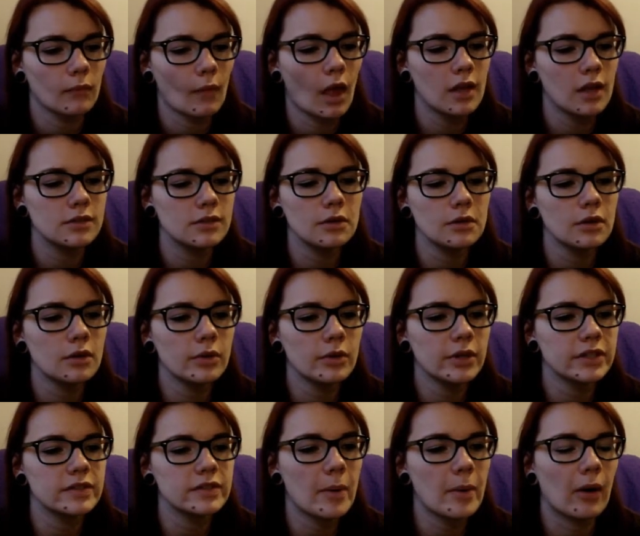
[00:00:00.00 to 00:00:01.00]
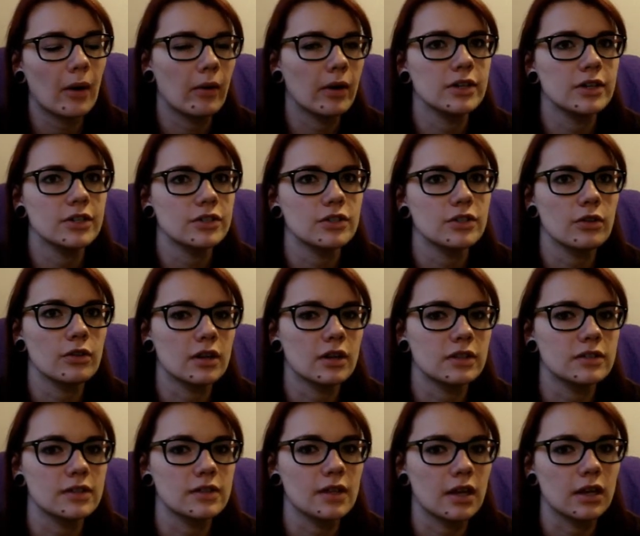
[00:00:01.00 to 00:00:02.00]
I don't know what it's about. I just know that
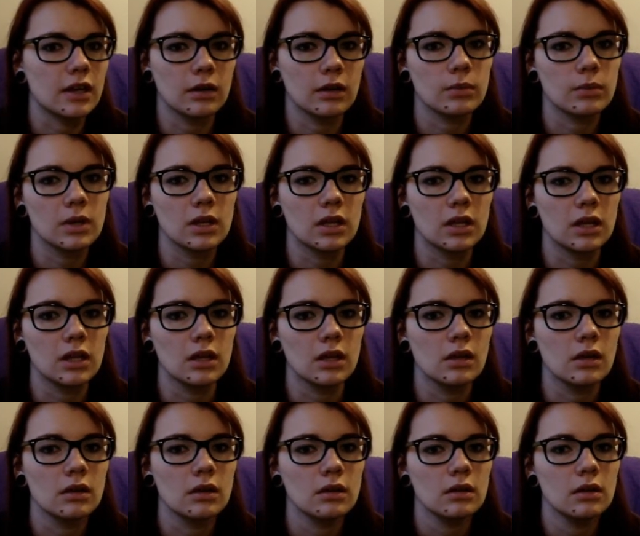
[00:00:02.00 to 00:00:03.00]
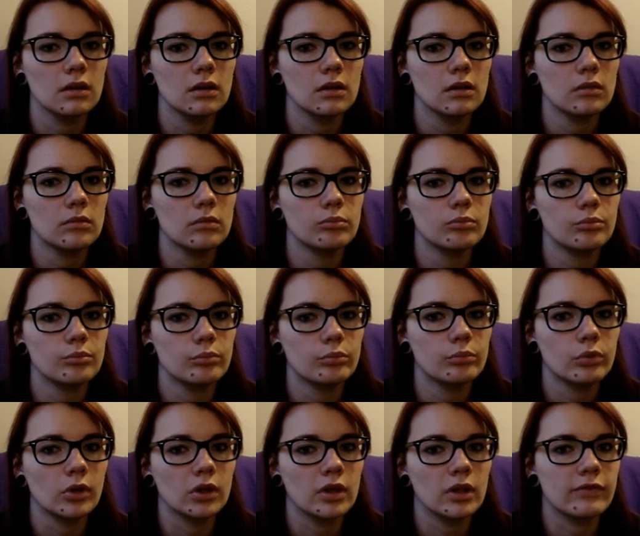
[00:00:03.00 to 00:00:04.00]
it's like a really
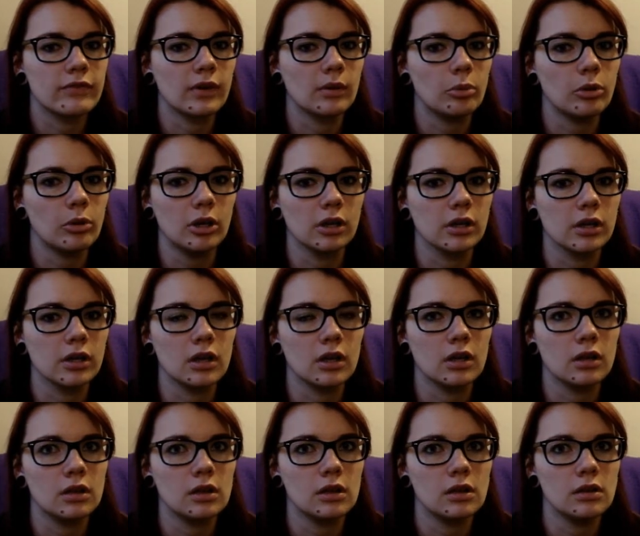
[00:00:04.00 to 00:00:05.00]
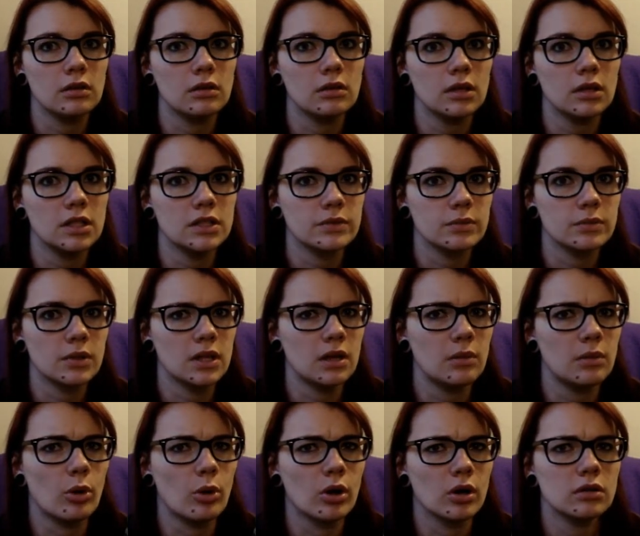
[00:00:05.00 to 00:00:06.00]
prolific book and it's really
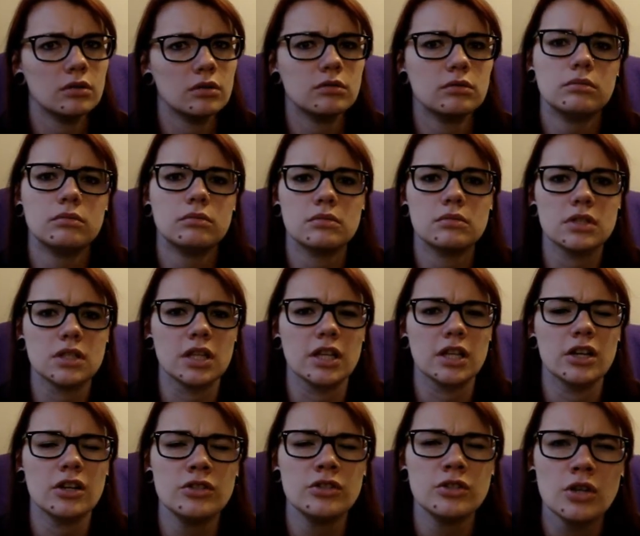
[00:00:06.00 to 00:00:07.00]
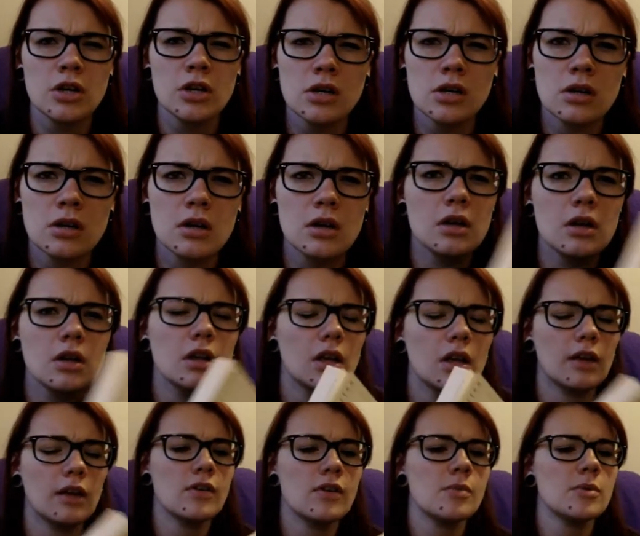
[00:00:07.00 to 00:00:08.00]
important to literature,
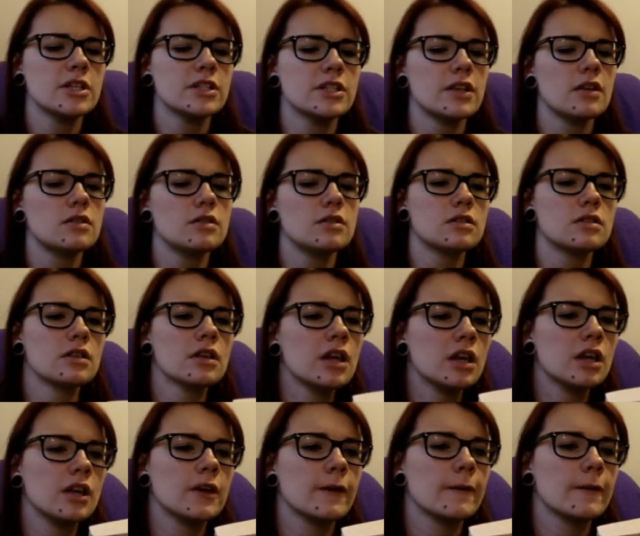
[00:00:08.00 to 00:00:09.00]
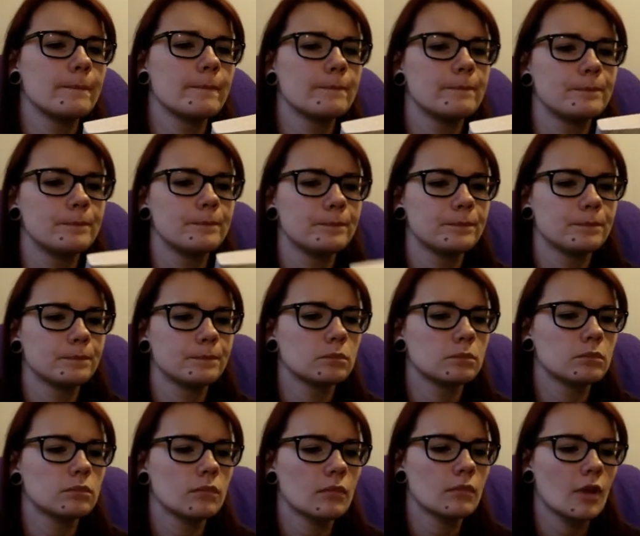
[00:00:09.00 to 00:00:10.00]
if that makes sense. Like,
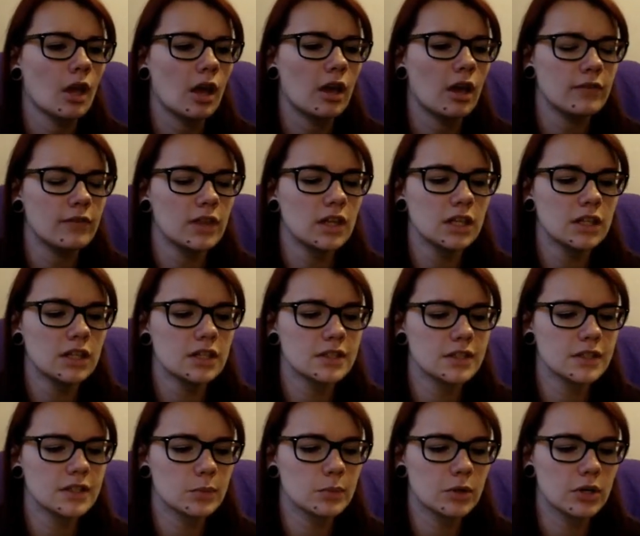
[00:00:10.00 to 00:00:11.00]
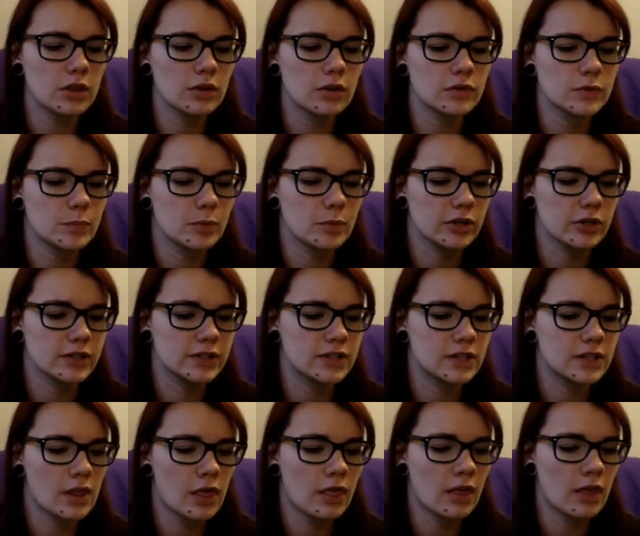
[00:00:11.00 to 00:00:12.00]
I feel like this is one of those
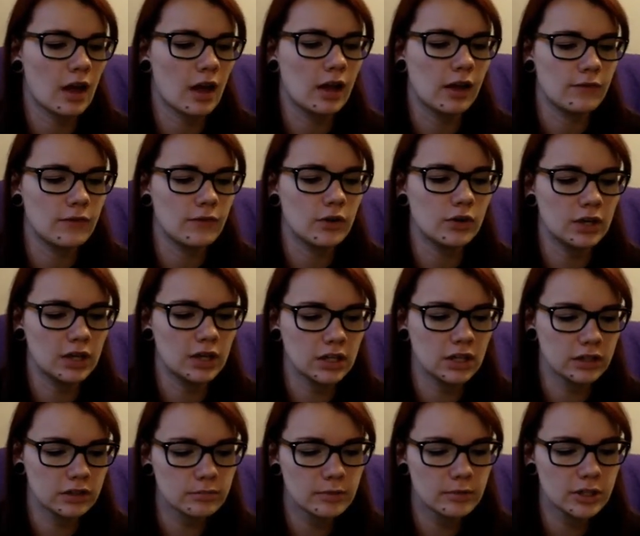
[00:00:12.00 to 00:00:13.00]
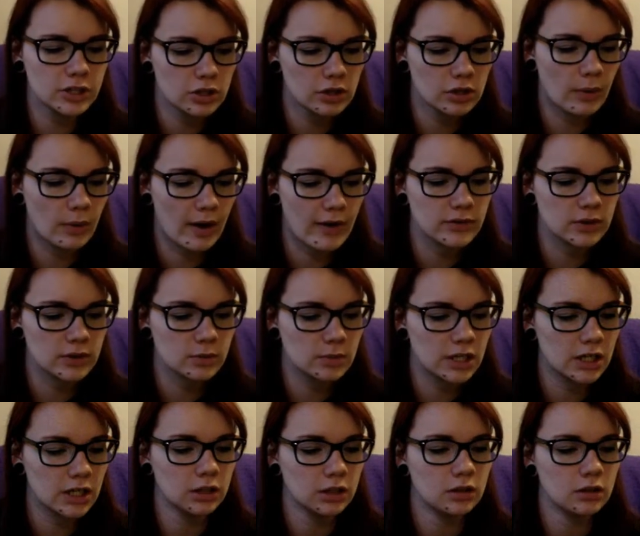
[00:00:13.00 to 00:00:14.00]
books that if you're an English major, you have to
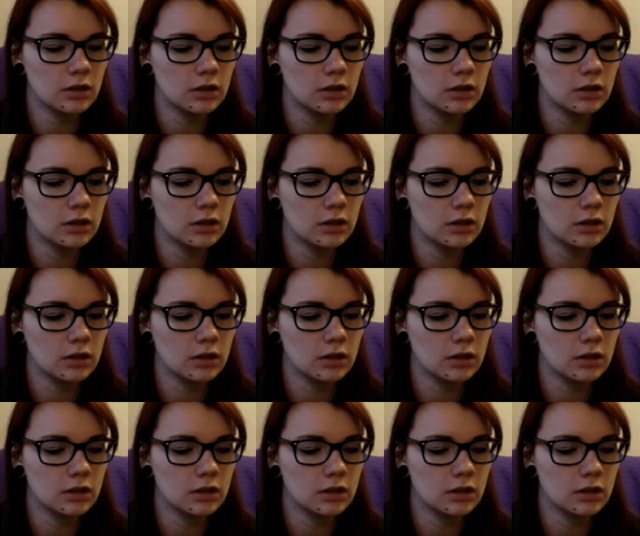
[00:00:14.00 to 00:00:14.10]
read it.